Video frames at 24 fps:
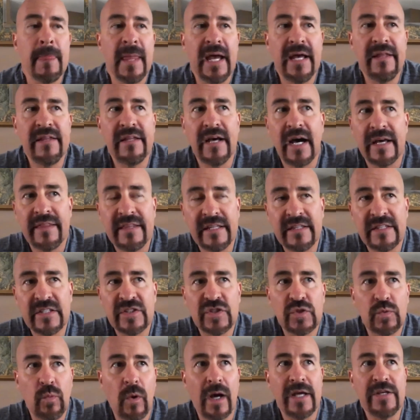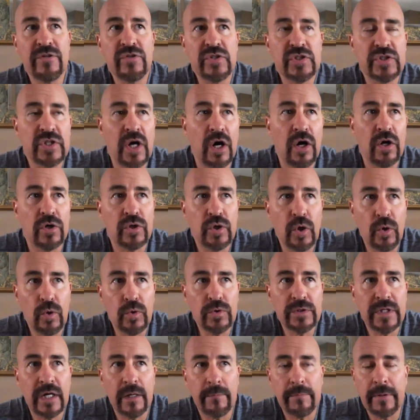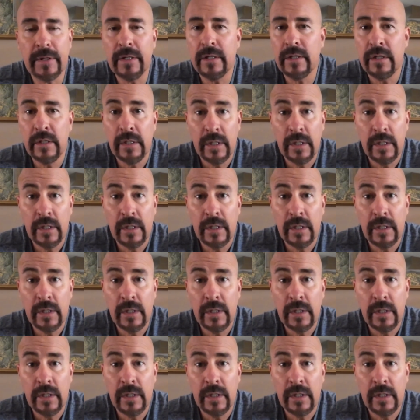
And I think this is why you saw gold up